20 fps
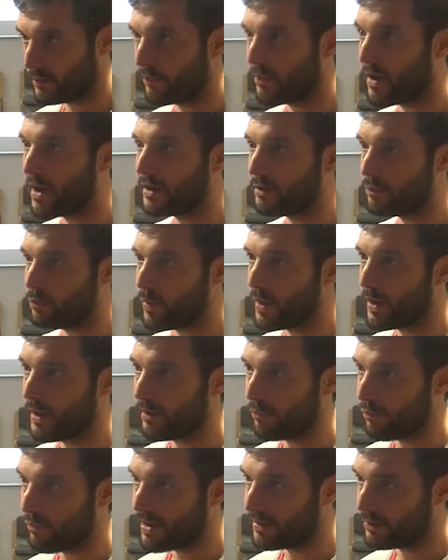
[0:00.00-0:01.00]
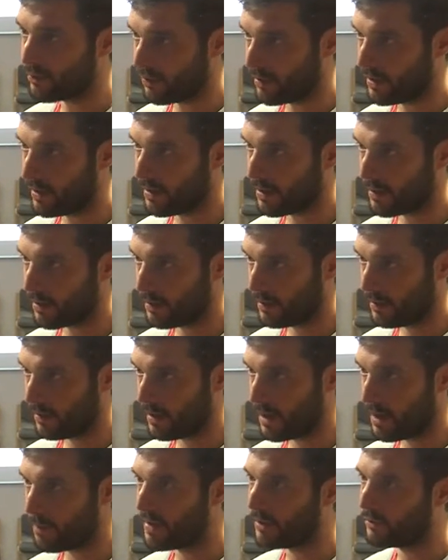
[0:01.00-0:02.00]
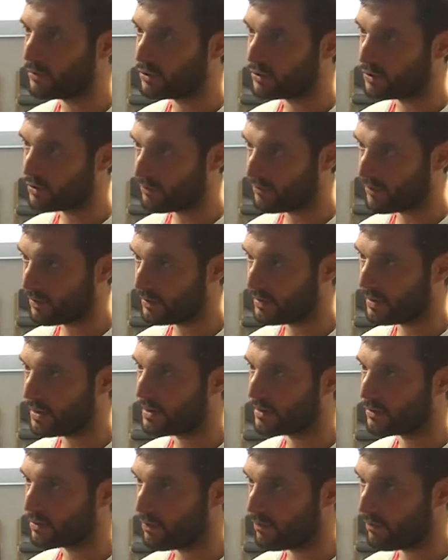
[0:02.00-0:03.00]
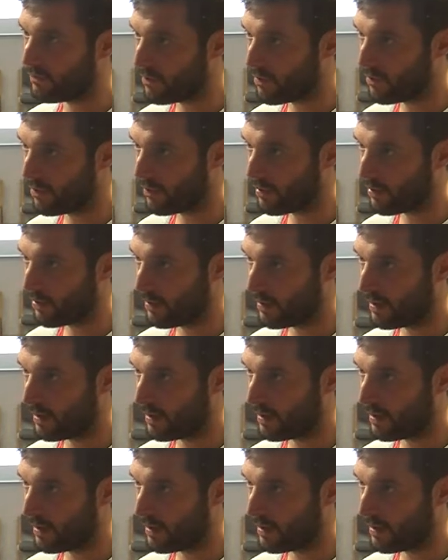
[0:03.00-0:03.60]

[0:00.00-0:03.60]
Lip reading: right-wing rhetoric about sovereignty and so forth,